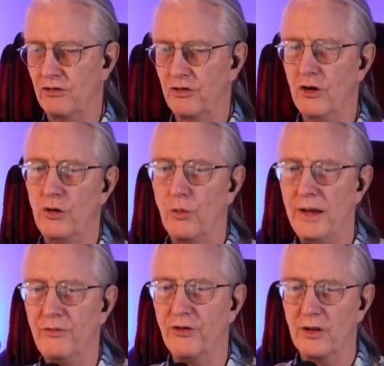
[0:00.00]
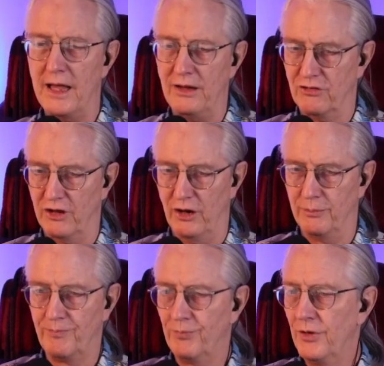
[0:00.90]
good, waiting for glide slope.
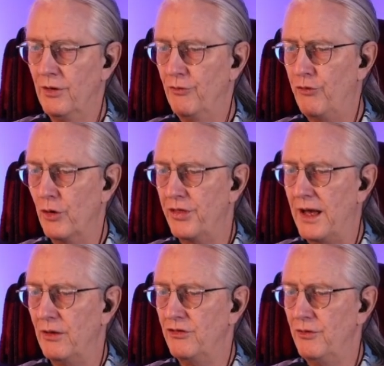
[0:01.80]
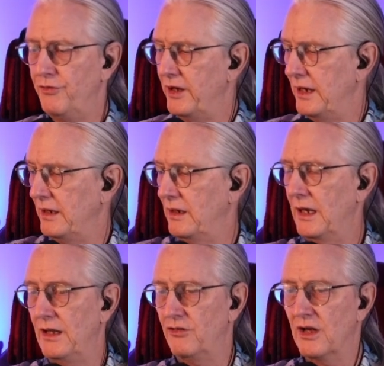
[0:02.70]
4,000 feet,
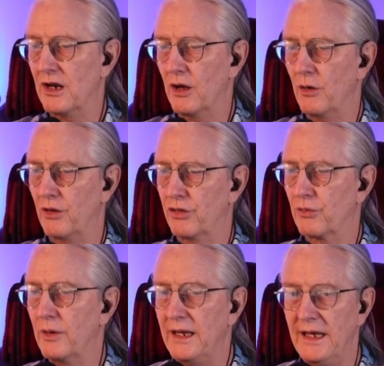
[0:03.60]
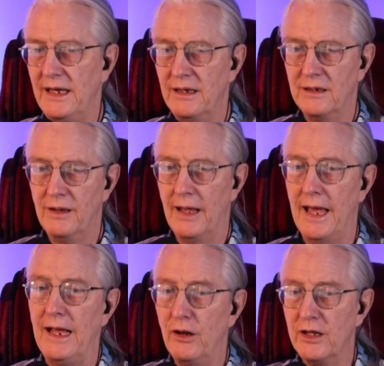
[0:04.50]
it's going to go to 3.
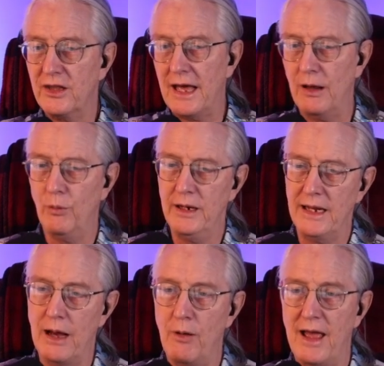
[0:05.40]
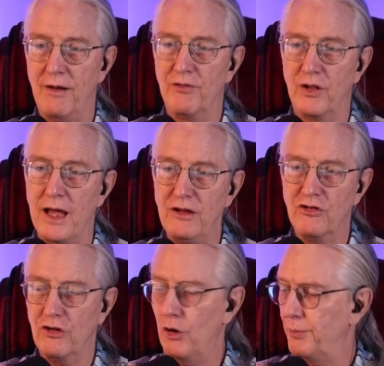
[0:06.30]
Hey, look at that. We now have glide
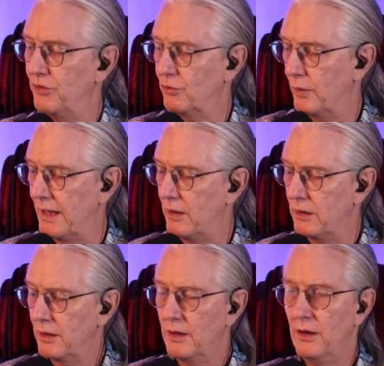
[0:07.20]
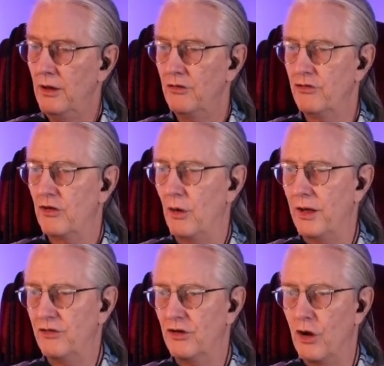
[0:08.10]
slope as well. So
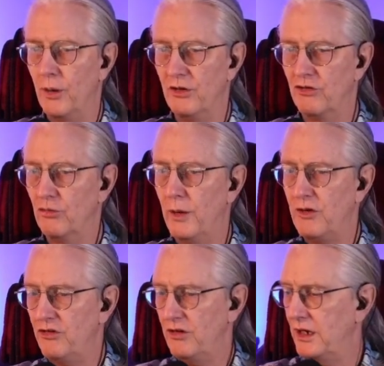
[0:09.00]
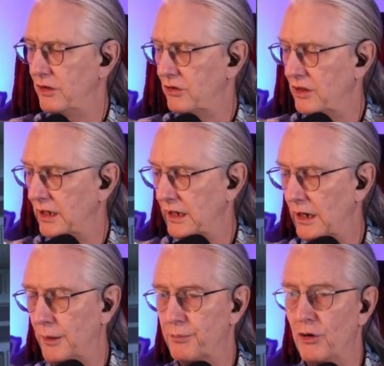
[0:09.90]
let's go and switch, hit the
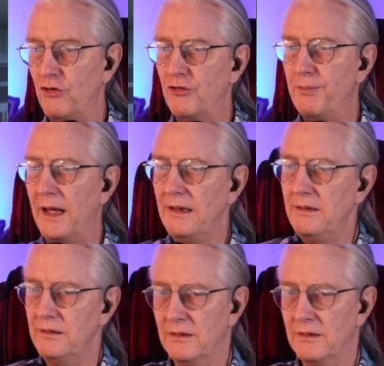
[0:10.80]
approach button,